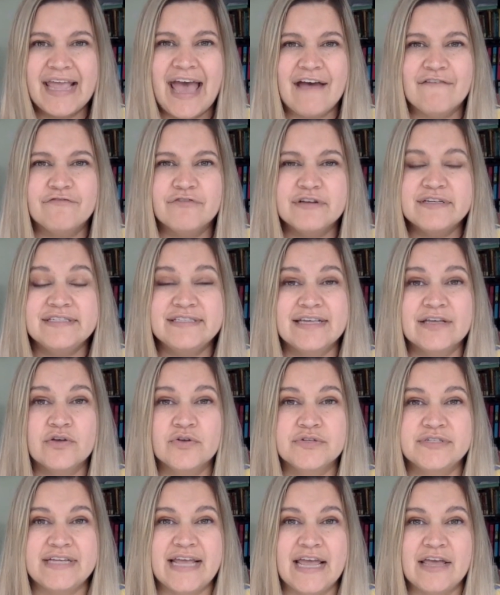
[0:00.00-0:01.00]
every
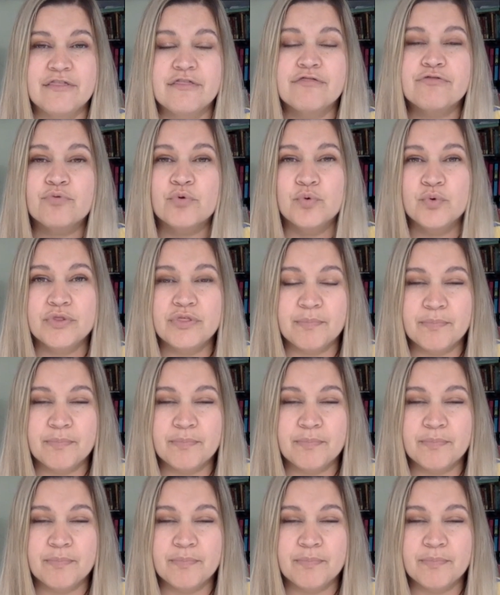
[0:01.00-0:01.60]
single day through the